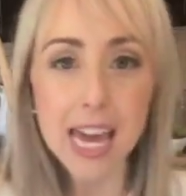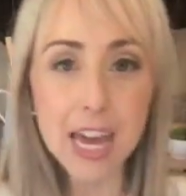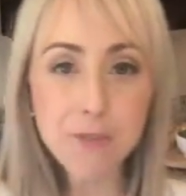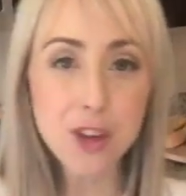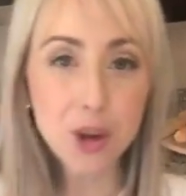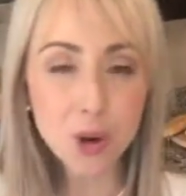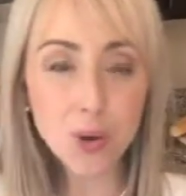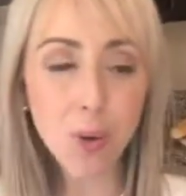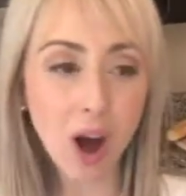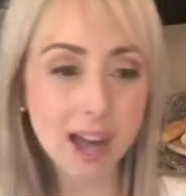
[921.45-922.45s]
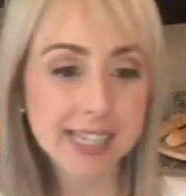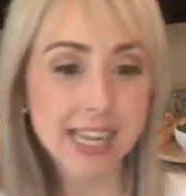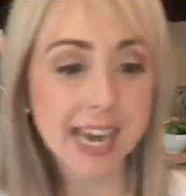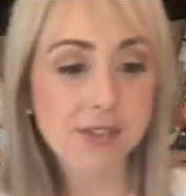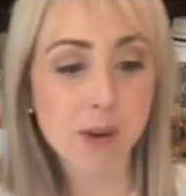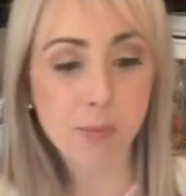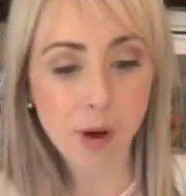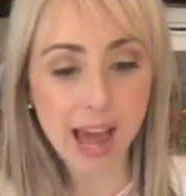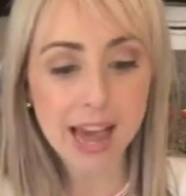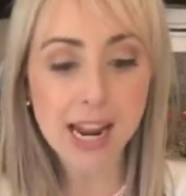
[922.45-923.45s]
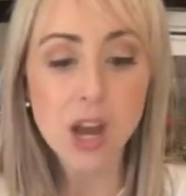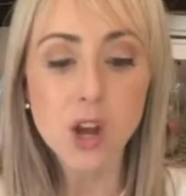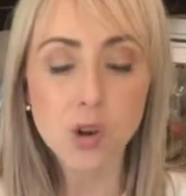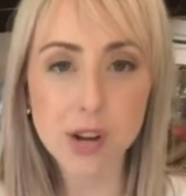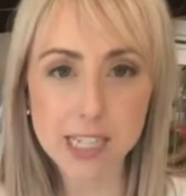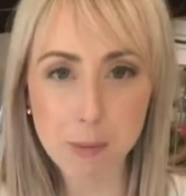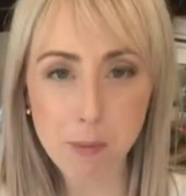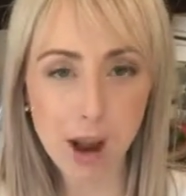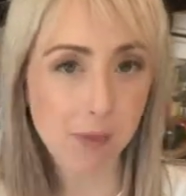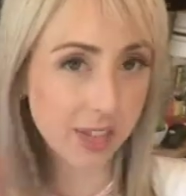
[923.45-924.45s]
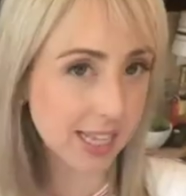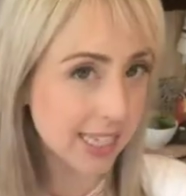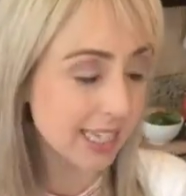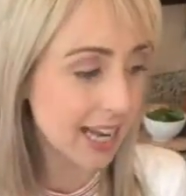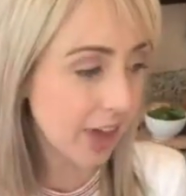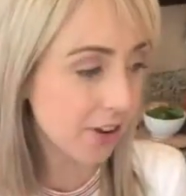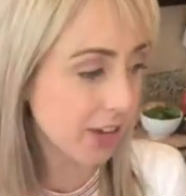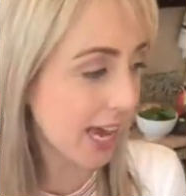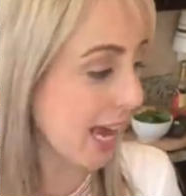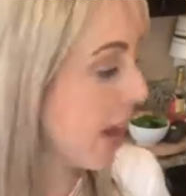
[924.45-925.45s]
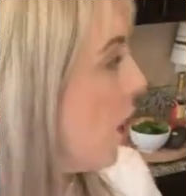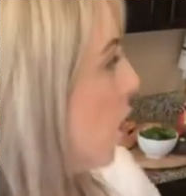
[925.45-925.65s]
If you want to get the bread crispy brown, this is another key.